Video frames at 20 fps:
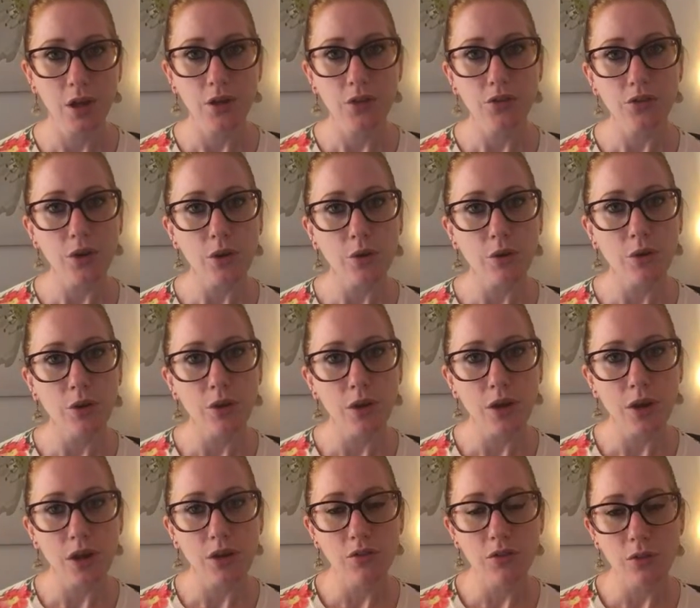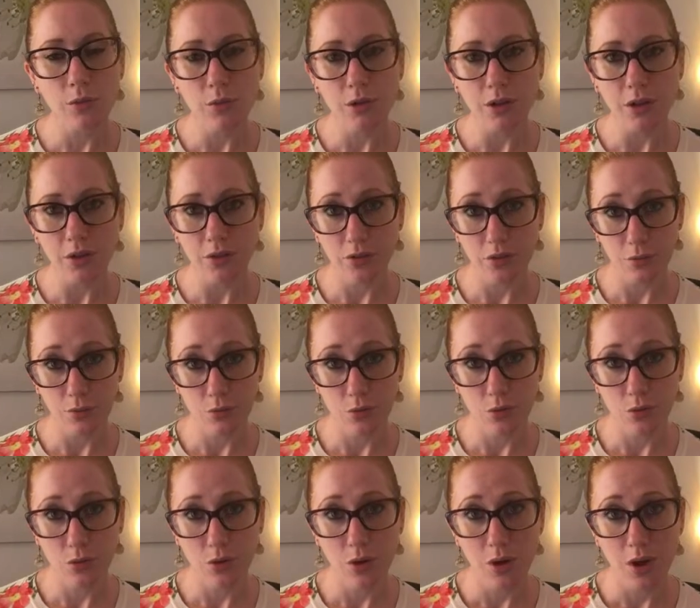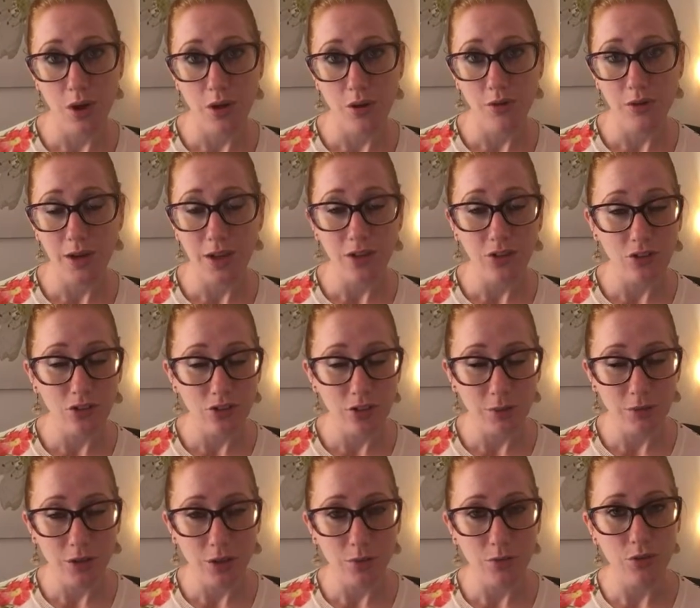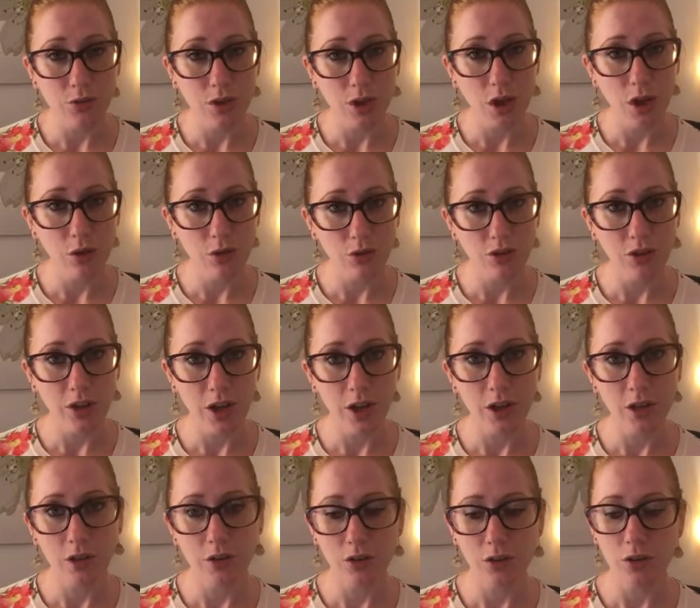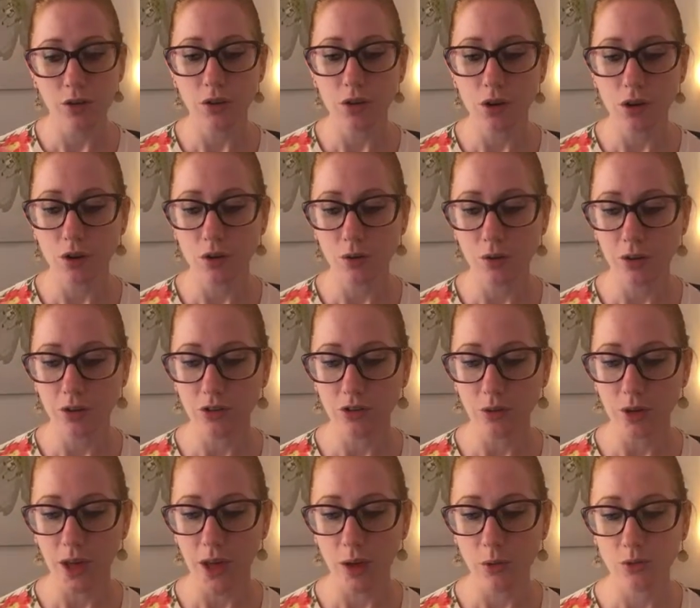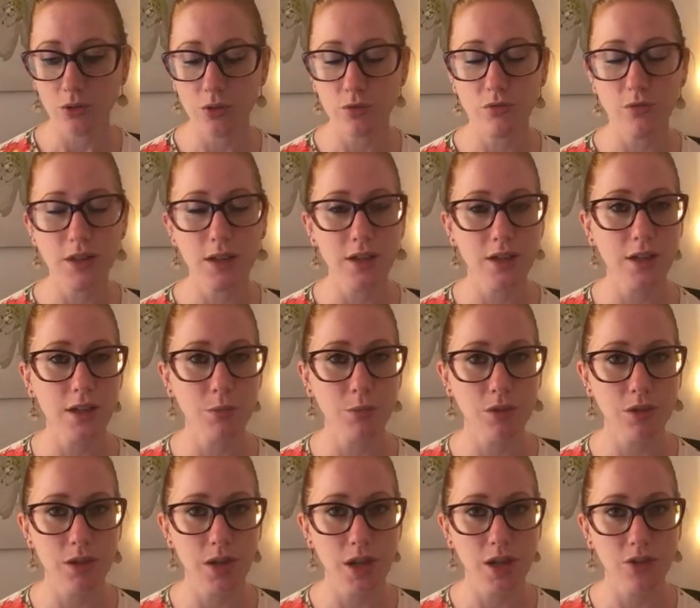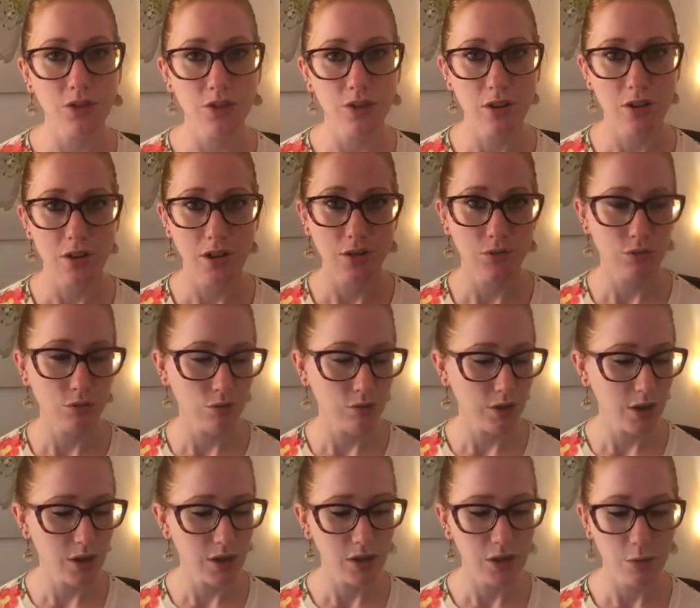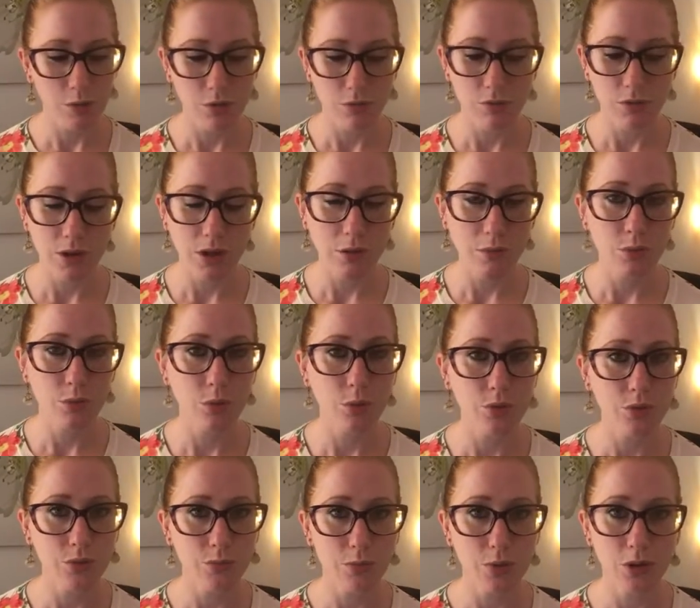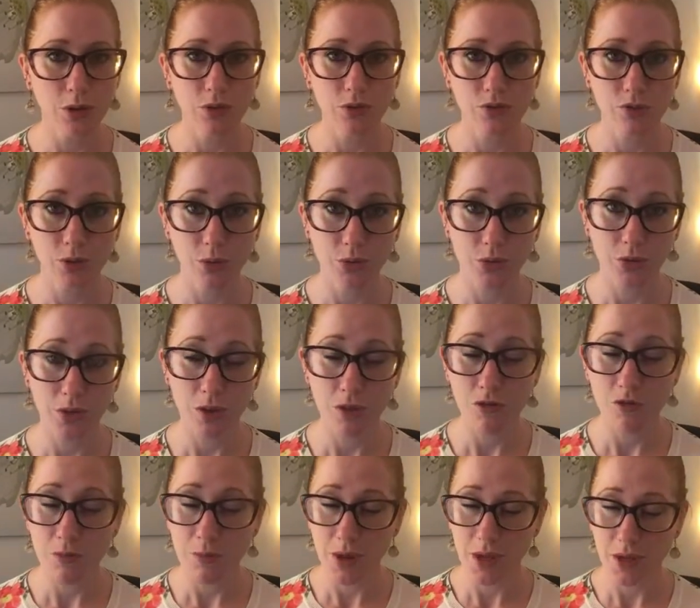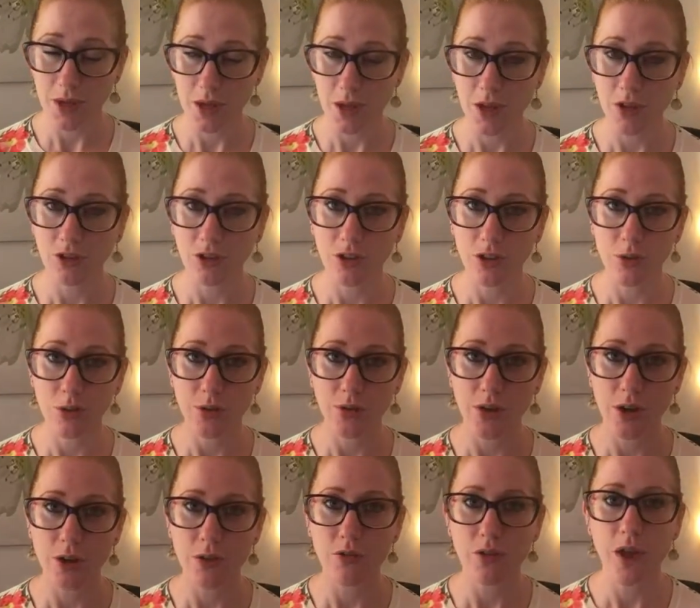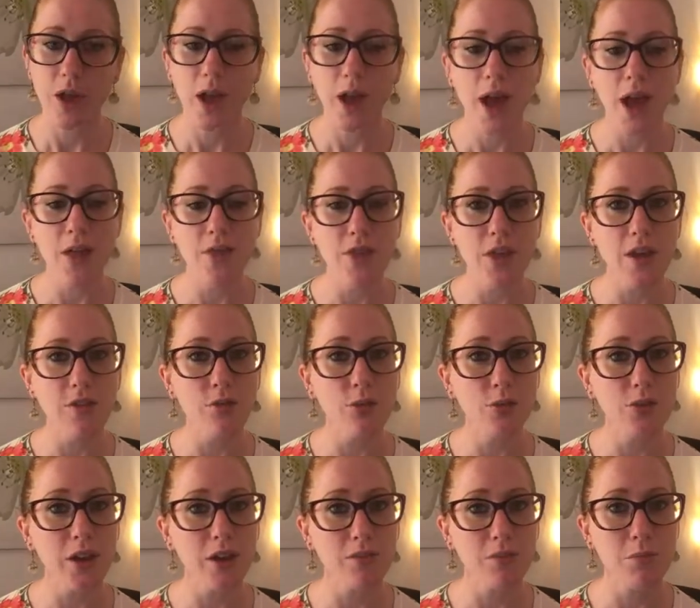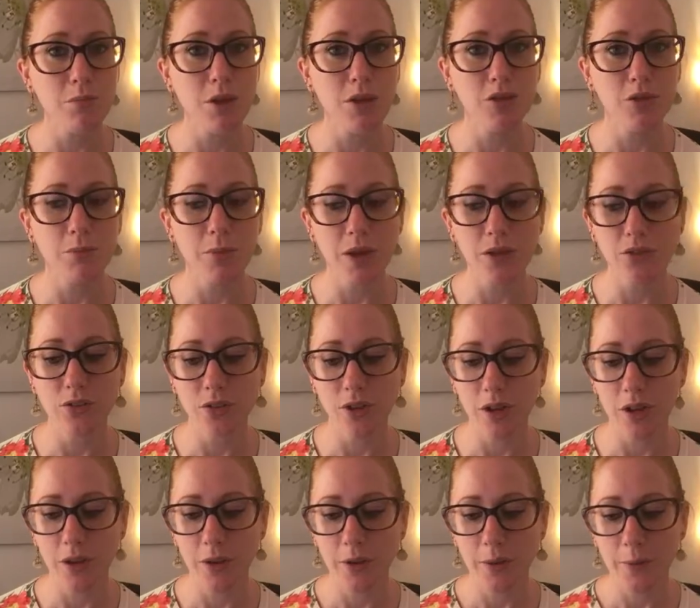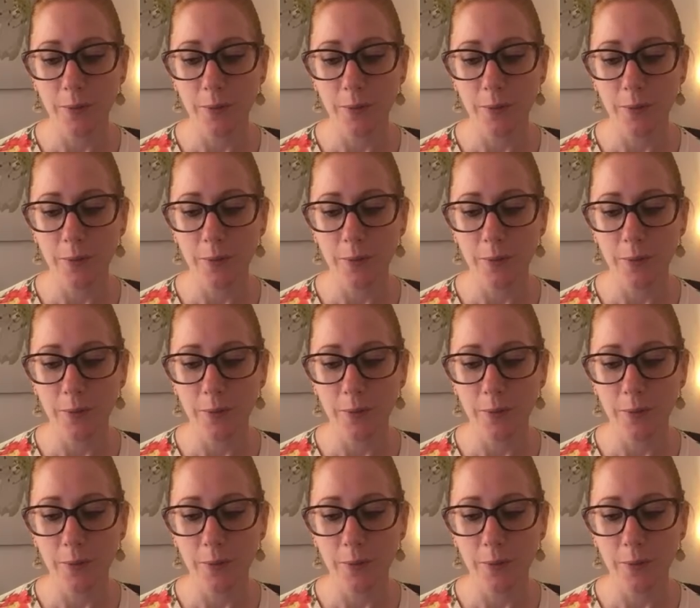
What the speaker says: So if you would like some more relationship tips and coaching and knowledge on how to reconnect with nature, therefore reconnect with a really important part of yourself, being nature yourself, and therefore to have a much better